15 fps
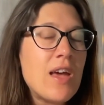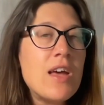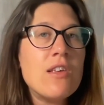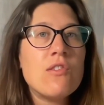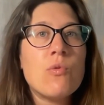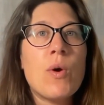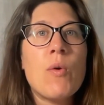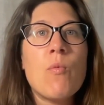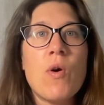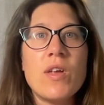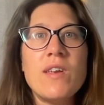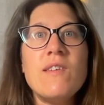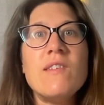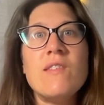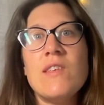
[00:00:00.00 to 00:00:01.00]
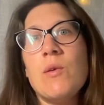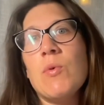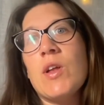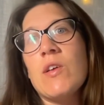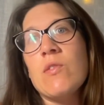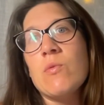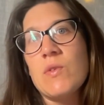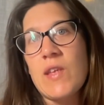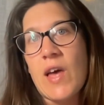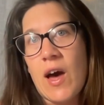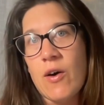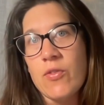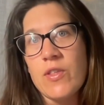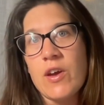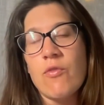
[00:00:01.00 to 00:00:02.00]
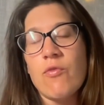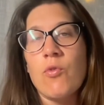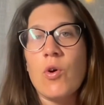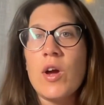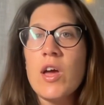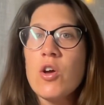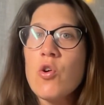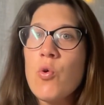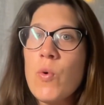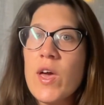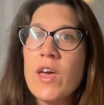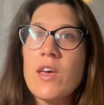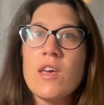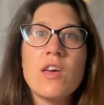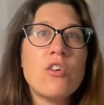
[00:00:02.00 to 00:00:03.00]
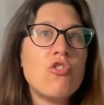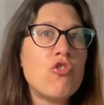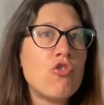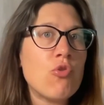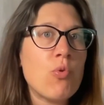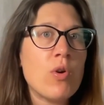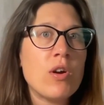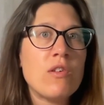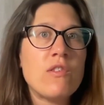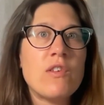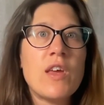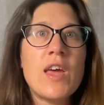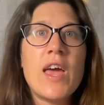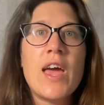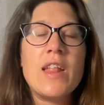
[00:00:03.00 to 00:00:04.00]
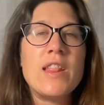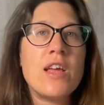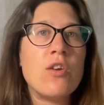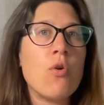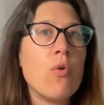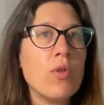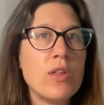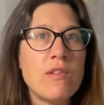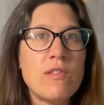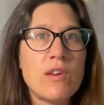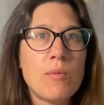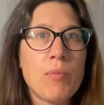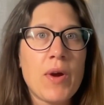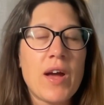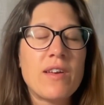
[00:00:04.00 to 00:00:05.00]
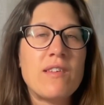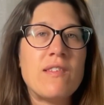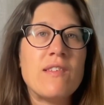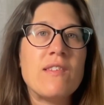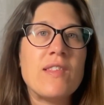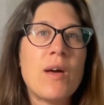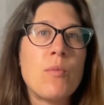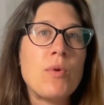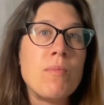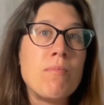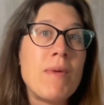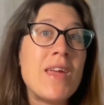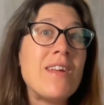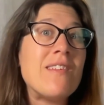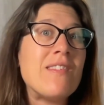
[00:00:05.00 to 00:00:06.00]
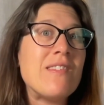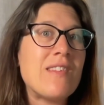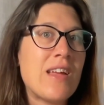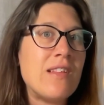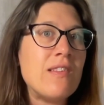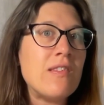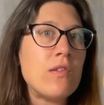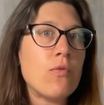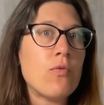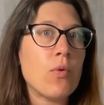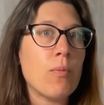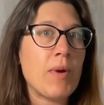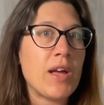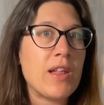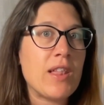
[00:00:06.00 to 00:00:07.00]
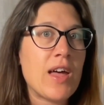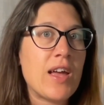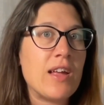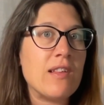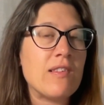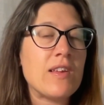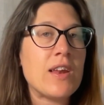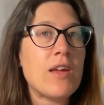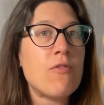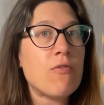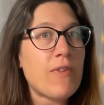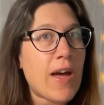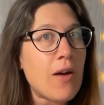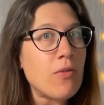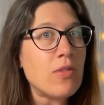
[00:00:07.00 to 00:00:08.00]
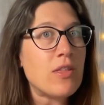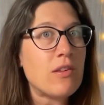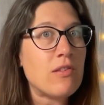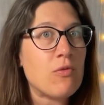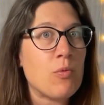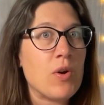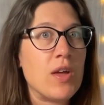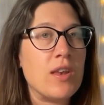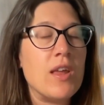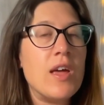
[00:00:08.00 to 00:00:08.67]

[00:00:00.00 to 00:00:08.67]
So I wanted to see what else was out there for quick, short, and then holistic practices that would make sense for my clients. And I found this one